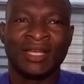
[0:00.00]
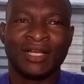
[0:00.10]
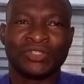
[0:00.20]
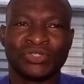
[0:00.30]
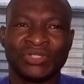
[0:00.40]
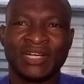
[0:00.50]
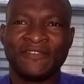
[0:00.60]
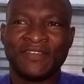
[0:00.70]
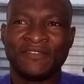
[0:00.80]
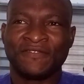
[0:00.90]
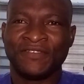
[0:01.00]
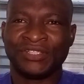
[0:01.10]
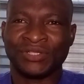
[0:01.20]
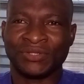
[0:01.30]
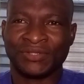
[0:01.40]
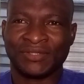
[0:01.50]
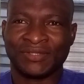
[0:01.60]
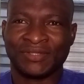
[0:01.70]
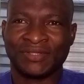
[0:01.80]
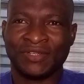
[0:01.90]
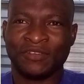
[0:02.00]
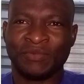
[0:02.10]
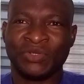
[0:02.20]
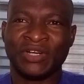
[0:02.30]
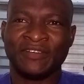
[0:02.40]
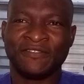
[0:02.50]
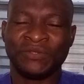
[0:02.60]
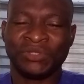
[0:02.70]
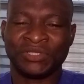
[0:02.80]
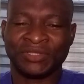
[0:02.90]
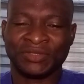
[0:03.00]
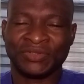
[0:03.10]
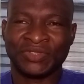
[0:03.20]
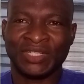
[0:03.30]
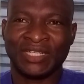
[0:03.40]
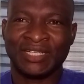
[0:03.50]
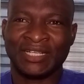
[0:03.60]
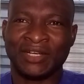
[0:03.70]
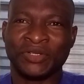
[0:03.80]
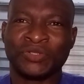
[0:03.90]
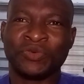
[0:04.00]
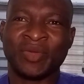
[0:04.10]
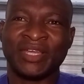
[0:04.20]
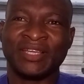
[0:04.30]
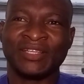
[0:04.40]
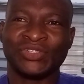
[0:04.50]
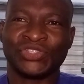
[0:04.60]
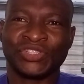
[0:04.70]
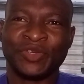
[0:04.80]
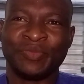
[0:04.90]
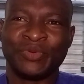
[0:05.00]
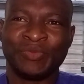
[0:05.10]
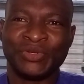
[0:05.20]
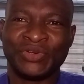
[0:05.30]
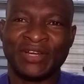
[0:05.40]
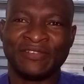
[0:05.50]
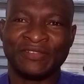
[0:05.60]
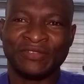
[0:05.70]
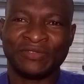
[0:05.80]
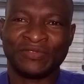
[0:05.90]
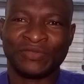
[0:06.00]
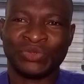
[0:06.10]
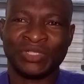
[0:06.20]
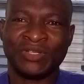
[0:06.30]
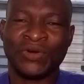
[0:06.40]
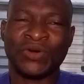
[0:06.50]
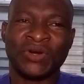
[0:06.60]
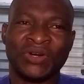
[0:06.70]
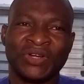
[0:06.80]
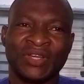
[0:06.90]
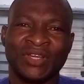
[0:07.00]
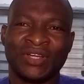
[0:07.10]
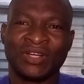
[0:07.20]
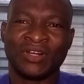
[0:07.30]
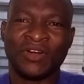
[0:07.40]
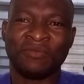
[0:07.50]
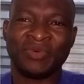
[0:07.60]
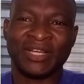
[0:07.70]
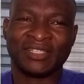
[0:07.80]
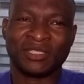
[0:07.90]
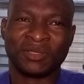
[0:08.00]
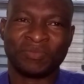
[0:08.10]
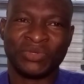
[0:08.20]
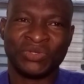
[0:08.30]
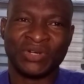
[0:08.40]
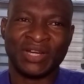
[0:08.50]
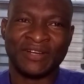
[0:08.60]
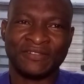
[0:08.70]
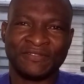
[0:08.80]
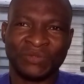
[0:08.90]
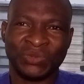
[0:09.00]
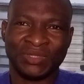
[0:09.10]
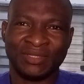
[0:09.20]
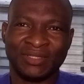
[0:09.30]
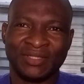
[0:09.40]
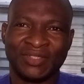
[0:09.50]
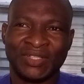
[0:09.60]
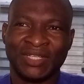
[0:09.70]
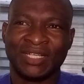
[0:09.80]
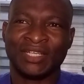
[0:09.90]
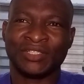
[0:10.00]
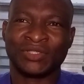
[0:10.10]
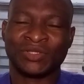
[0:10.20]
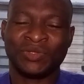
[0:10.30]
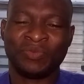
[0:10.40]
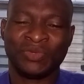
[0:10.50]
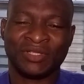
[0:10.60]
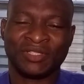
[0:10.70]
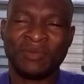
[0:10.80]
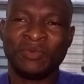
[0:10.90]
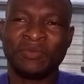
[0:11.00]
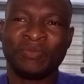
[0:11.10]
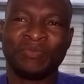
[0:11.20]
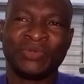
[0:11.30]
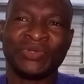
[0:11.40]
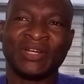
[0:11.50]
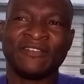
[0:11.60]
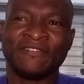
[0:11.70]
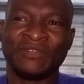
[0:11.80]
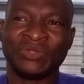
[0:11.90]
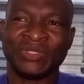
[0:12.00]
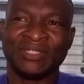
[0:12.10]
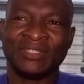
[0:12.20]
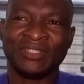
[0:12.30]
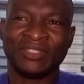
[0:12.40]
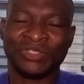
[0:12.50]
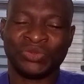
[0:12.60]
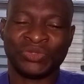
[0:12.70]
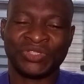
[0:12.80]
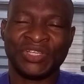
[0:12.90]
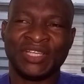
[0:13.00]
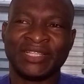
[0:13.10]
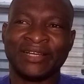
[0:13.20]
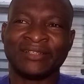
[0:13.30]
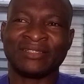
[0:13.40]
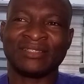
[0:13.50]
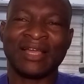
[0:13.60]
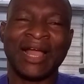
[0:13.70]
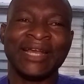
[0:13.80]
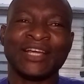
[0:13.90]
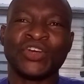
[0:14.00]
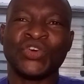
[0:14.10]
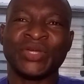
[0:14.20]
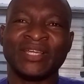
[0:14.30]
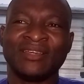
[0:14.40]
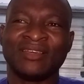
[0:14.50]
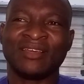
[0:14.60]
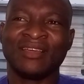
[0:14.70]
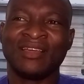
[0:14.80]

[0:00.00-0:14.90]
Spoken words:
Now, sonographic features of pleural effusion. Now, it could be simple pleural fluid or complex pleural fluid. In simple pleural fluid, you will see it as anechoic